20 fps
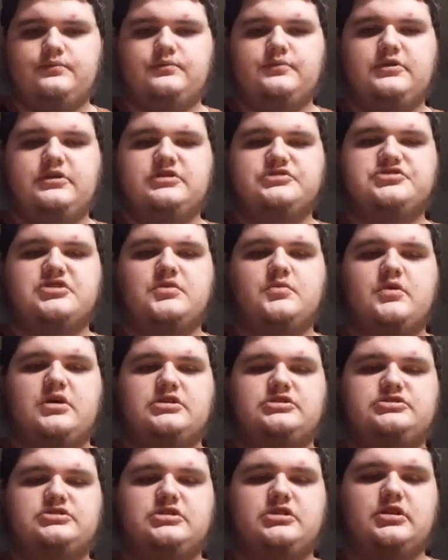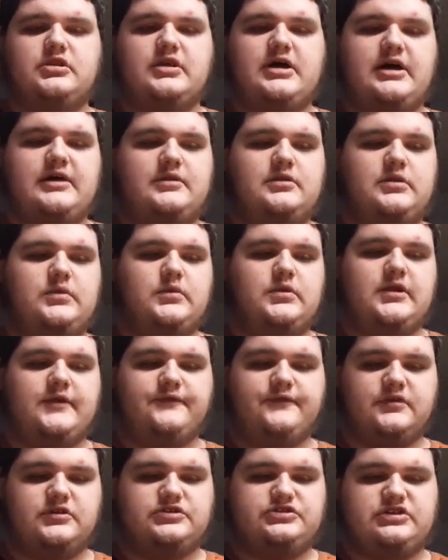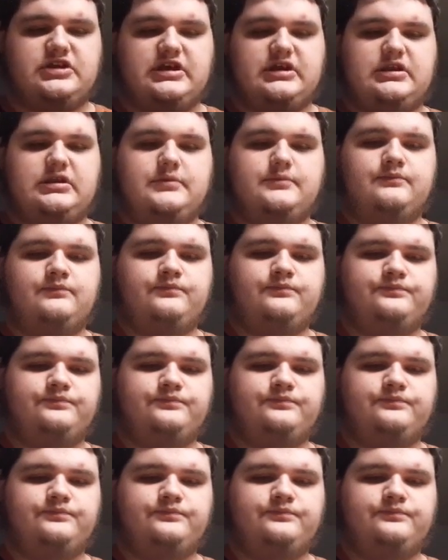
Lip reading: because I watched it a lot when I first had it.